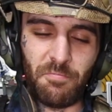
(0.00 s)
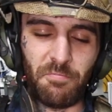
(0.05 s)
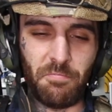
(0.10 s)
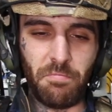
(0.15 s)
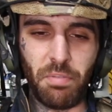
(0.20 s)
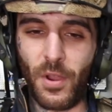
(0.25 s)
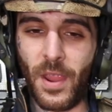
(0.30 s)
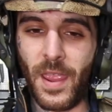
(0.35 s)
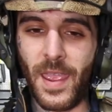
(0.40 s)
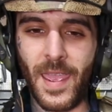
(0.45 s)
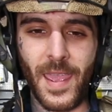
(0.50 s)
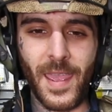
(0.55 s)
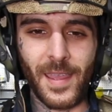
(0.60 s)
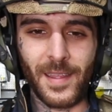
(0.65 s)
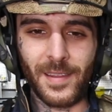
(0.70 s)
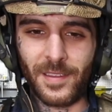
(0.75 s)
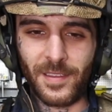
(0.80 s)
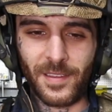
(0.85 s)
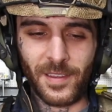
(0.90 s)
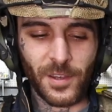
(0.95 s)

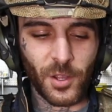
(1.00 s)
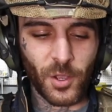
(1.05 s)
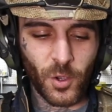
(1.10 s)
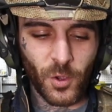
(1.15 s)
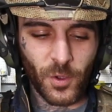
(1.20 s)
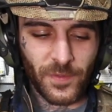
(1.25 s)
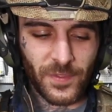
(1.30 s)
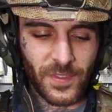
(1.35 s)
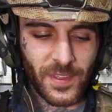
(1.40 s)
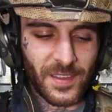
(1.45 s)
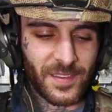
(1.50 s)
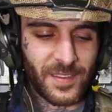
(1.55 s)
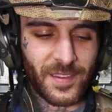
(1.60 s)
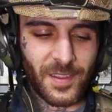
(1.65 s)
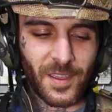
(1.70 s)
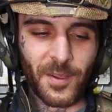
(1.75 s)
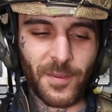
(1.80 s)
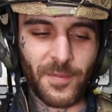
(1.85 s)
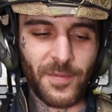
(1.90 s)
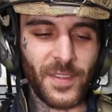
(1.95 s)
brands, you know, of this
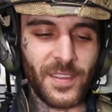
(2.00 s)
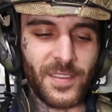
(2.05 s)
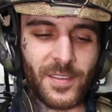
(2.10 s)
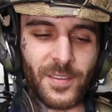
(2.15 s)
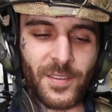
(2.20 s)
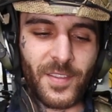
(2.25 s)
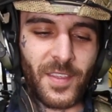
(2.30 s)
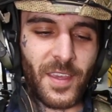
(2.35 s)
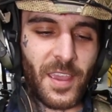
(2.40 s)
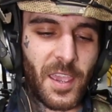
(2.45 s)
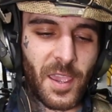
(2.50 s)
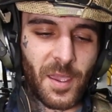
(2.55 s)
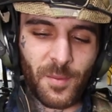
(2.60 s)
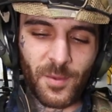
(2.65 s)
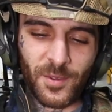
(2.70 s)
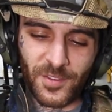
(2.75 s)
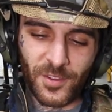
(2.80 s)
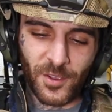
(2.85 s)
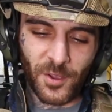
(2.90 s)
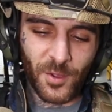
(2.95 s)
stuff. This is the
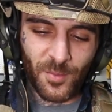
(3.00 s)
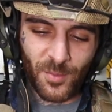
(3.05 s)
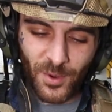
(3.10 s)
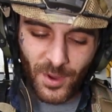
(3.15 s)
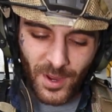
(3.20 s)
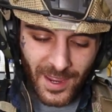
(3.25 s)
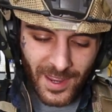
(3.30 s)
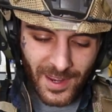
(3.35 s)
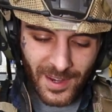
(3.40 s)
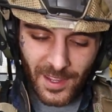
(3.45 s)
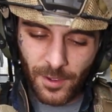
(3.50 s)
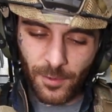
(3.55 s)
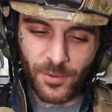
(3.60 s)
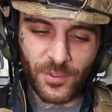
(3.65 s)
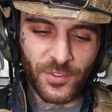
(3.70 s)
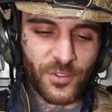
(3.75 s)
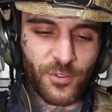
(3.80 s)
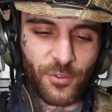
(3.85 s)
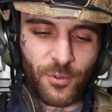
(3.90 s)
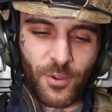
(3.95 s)
Amazon brand. It
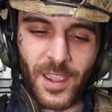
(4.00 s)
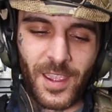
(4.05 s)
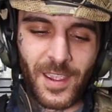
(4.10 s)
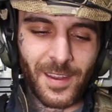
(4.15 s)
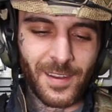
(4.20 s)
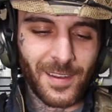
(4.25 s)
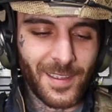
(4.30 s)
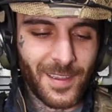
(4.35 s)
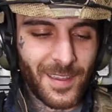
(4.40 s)
was great.